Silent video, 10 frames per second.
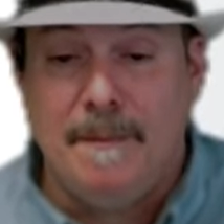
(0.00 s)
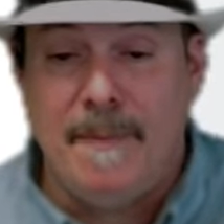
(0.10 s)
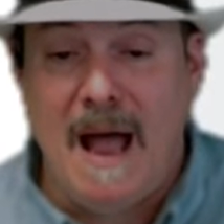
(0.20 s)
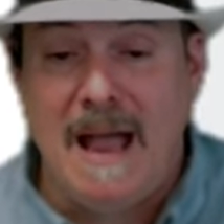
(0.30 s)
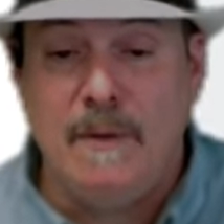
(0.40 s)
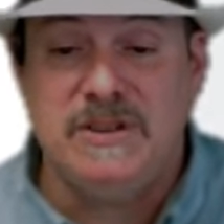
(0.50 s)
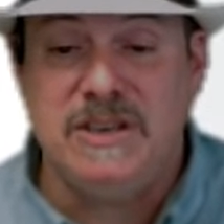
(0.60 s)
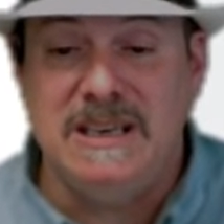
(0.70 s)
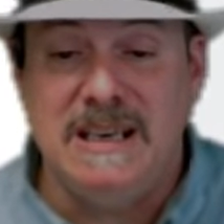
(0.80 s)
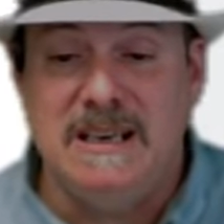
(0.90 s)
buy what
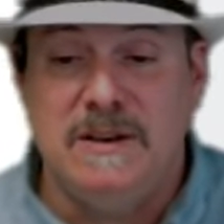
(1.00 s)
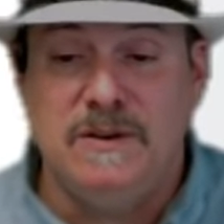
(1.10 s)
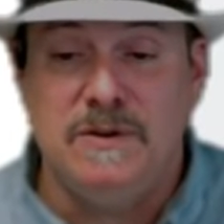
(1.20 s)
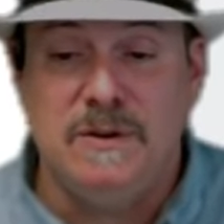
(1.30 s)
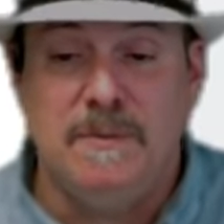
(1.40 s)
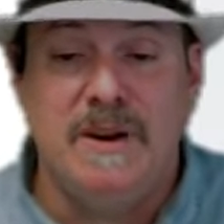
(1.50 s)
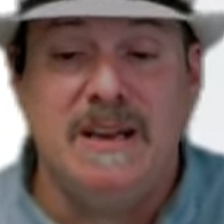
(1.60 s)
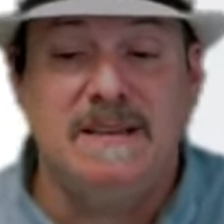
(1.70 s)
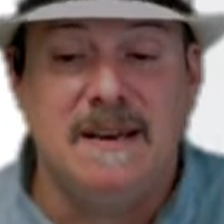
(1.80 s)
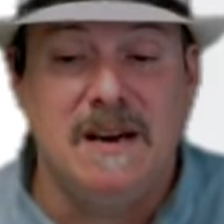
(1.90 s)
she needed to do to
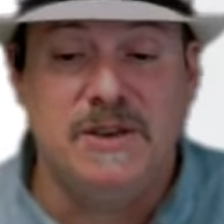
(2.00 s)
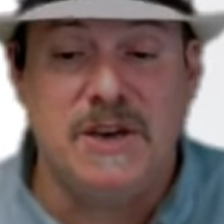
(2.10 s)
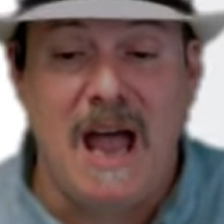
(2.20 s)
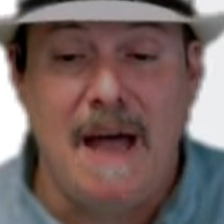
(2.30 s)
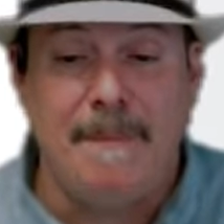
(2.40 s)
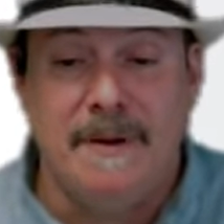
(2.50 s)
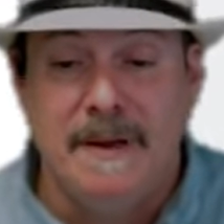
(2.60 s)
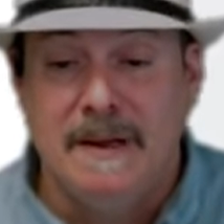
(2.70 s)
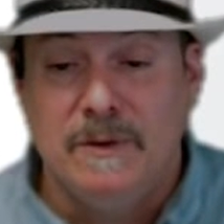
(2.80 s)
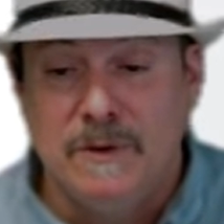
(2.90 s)
bring it to her shop,
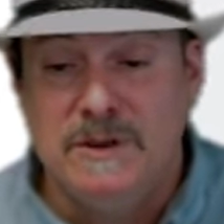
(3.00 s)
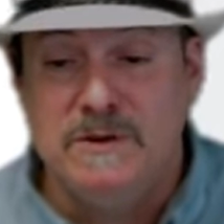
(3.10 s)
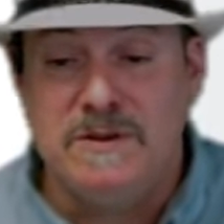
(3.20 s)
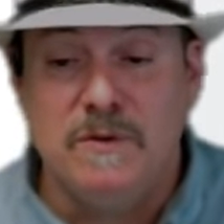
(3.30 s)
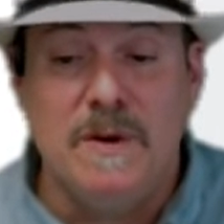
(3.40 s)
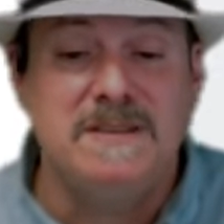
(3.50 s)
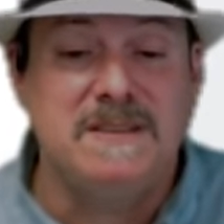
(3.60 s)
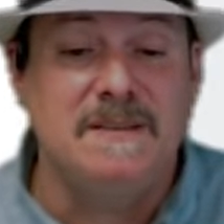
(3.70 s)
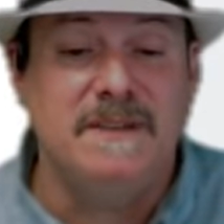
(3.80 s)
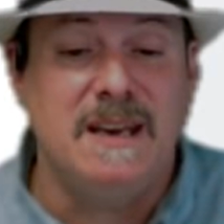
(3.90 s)
reduce the
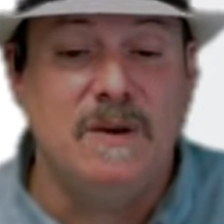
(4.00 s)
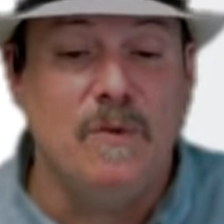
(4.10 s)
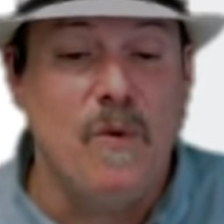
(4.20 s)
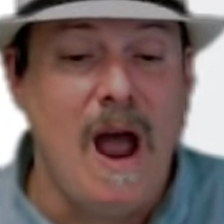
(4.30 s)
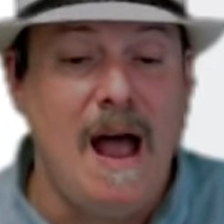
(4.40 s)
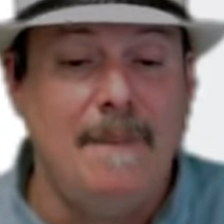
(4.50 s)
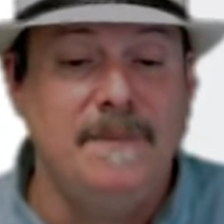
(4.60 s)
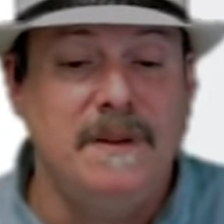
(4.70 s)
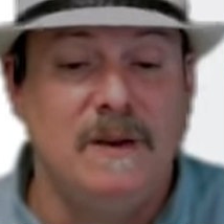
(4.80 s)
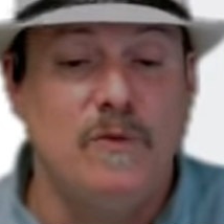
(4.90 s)
risk of getting
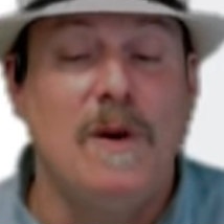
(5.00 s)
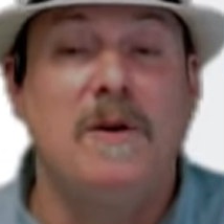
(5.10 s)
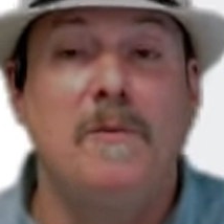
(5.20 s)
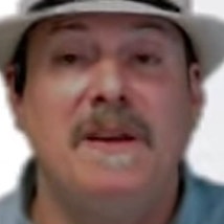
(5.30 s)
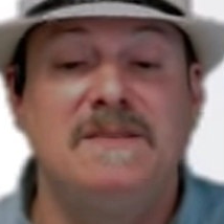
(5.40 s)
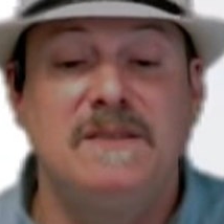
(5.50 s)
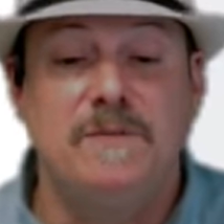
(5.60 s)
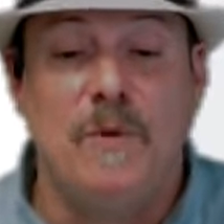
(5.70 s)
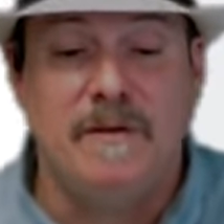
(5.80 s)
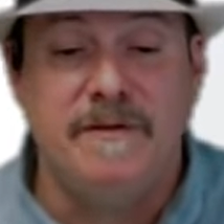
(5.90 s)
robbed, and run her
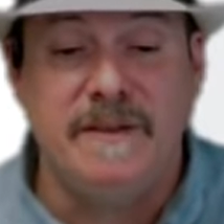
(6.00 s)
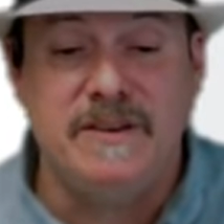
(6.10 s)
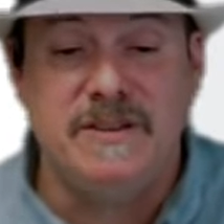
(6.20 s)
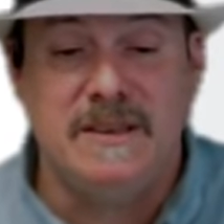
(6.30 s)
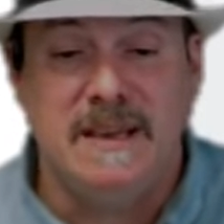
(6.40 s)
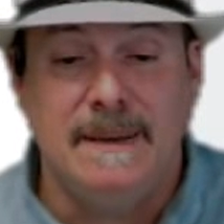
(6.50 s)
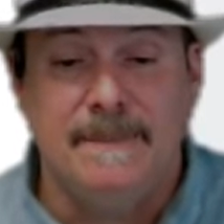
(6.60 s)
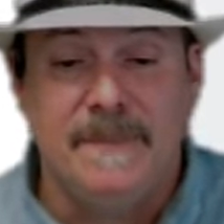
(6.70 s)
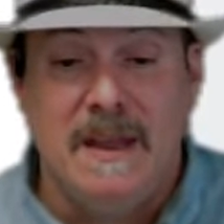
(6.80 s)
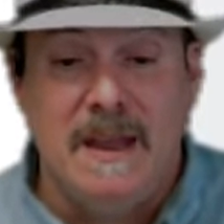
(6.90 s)
business more efficiently.
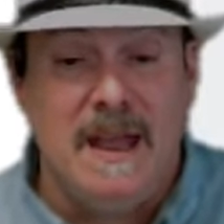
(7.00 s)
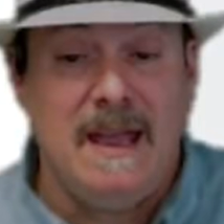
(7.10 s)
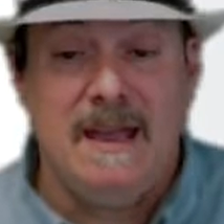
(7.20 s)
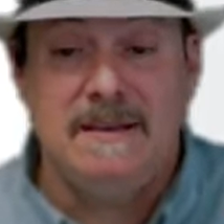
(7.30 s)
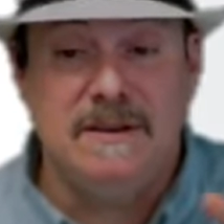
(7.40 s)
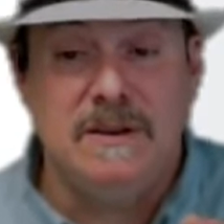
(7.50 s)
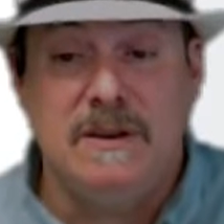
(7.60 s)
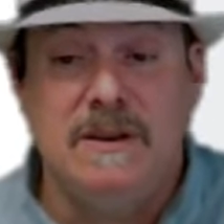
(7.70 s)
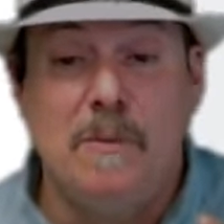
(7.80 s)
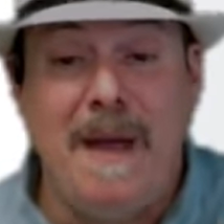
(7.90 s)
And
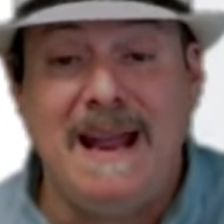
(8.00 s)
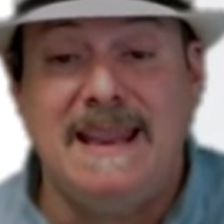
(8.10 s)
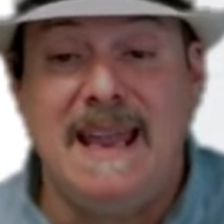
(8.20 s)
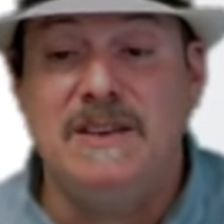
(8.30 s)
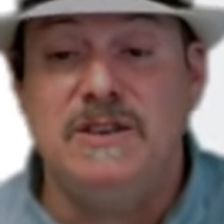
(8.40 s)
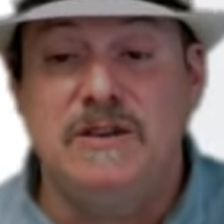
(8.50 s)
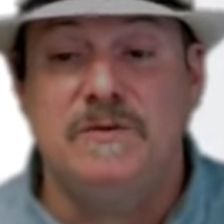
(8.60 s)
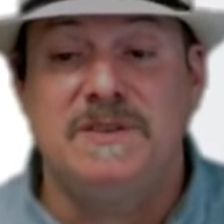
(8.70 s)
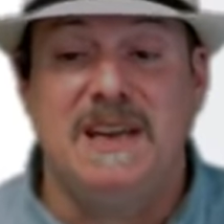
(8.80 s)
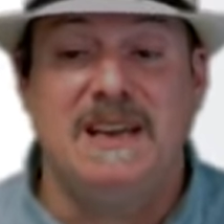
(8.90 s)
you know back then she
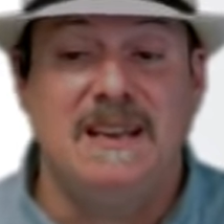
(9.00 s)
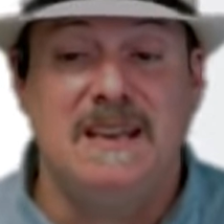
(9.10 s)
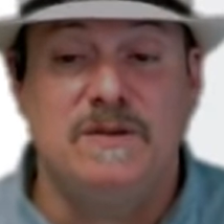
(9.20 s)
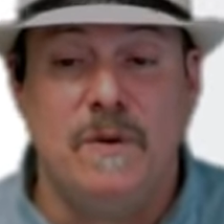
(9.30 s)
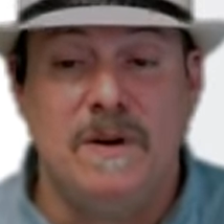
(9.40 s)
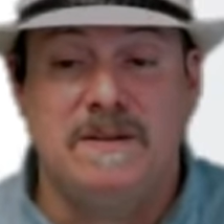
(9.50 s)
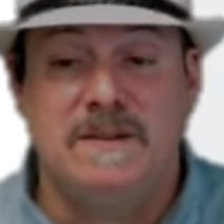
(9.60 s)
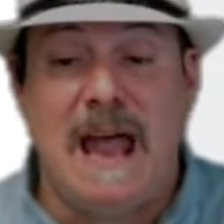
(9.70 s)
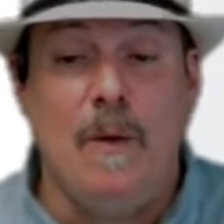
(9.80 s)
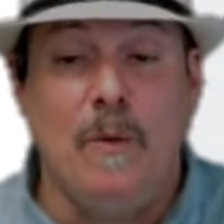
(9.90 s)
was saying this
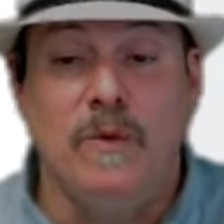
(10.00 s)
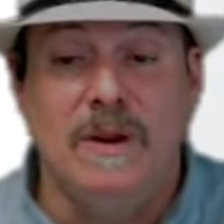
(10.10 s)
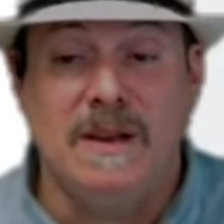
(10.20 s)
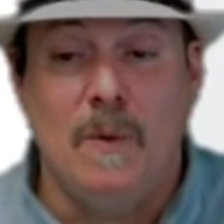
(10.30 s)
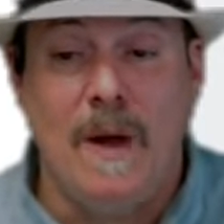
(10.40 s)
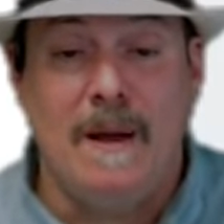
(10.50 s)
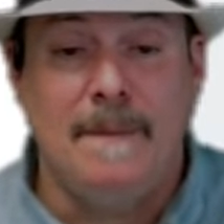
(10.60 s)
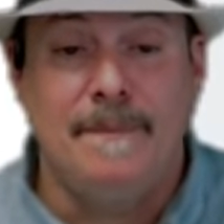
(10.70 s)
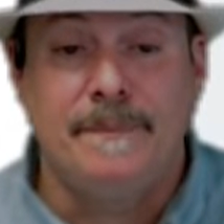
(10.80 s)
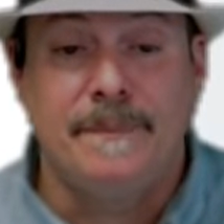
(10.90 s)
works out really
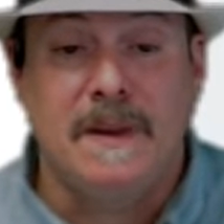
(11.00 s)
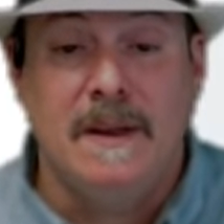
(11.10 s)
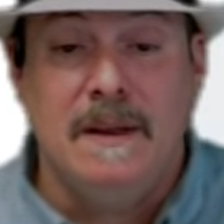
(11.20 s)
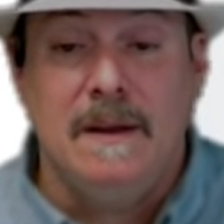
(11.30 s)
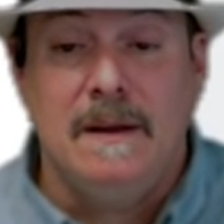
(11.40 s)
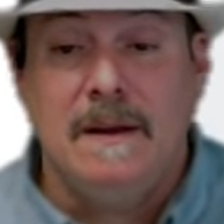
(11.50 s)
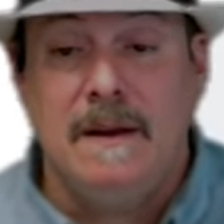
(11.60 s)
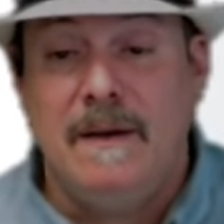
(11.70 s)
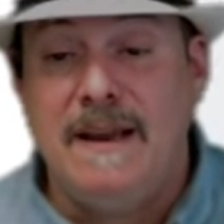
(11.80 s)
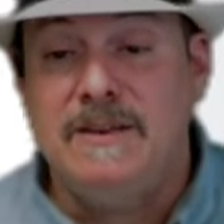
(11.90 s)
well.
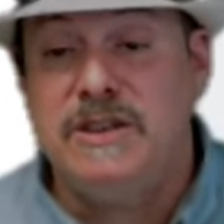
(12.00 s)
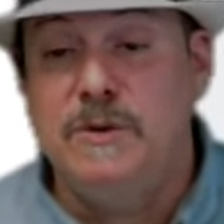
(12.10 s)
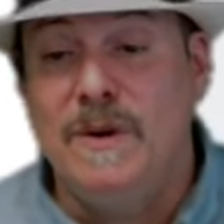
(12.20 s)
All right, she